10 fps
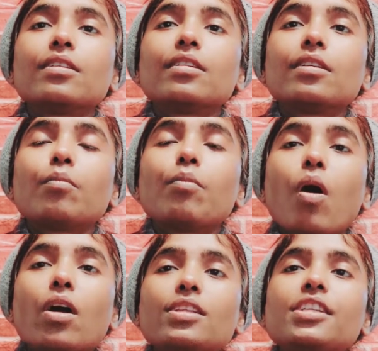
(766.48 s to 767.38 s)

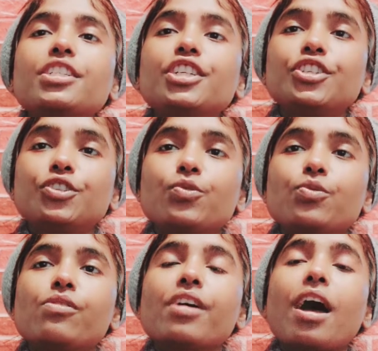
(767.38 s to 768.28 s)
bodily
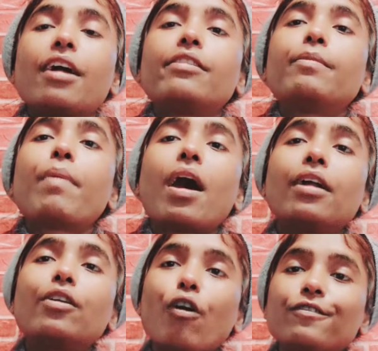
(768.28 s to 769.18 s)
tissues are the part
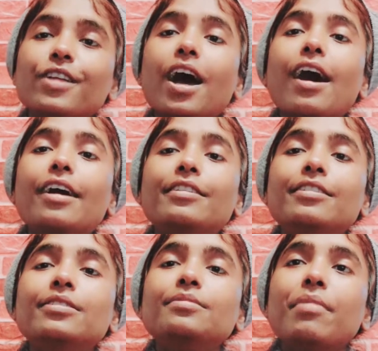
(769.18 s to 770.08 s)
of the
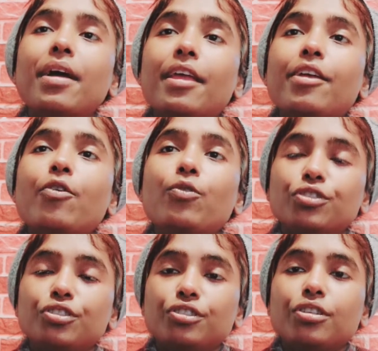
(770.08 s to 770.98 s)
Annamaya
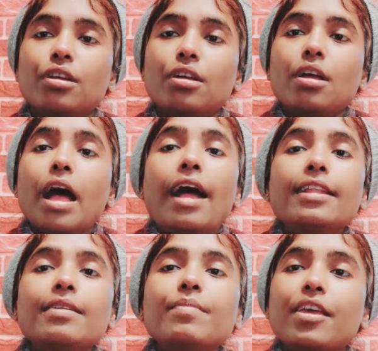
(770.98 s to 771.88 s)
Kosh.
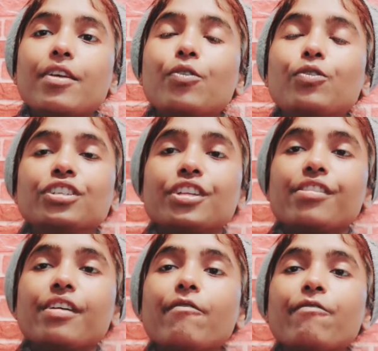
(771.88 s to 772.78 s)
Annamaya Kosh is
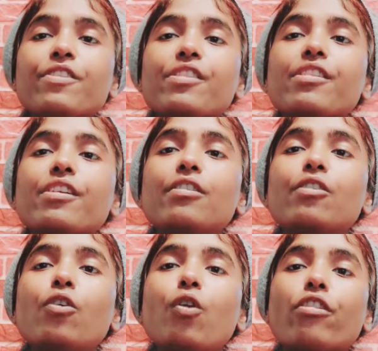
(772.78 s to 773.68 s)
the physical
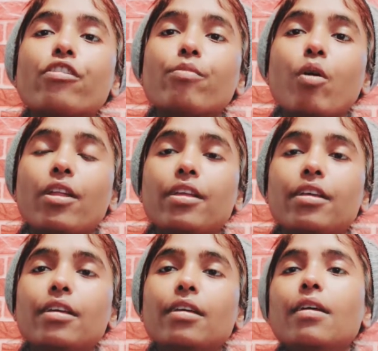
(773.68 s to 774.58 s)
gross body.
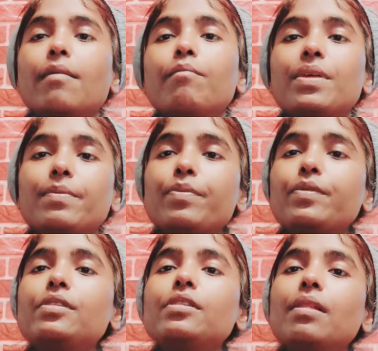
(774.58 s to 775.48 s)

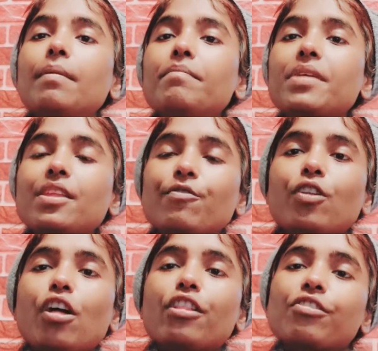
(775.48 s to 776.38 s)
People, many
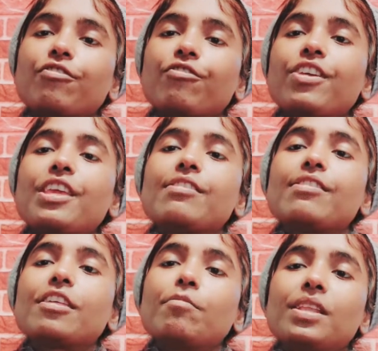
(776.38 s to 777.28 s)
philosophy,
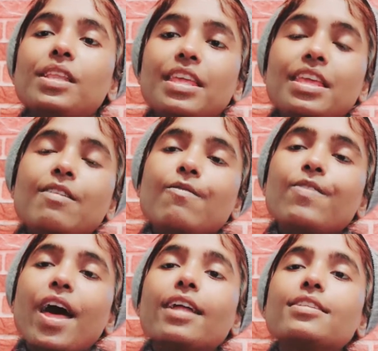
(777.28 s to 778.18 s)
they believe
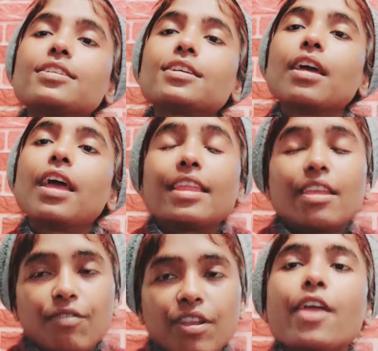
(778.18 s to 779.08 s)
that, and
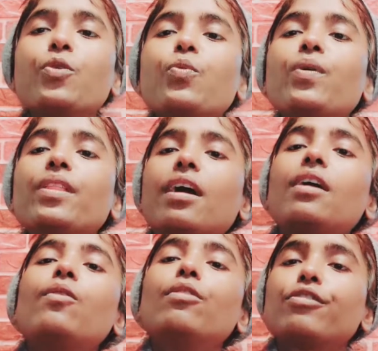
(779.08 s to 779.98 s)
even Ayurveda
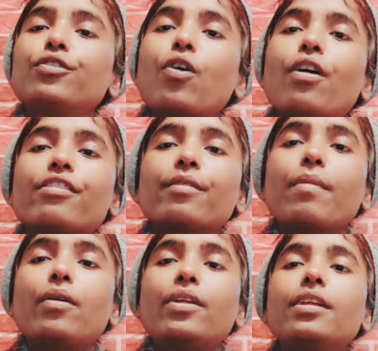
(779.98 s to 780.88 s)
also talks
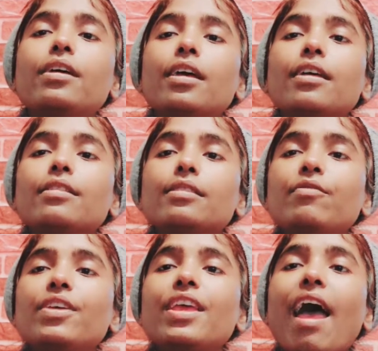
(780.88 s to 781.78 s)
about it,
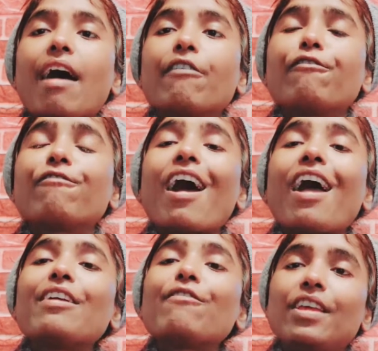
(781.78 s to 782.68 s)
we have
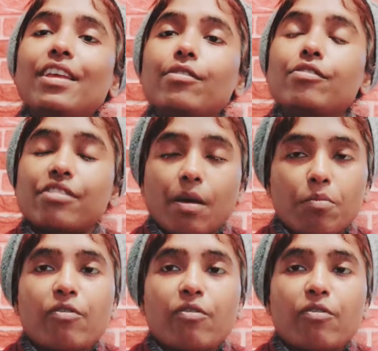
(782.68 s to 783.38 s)
5 layers, somewhere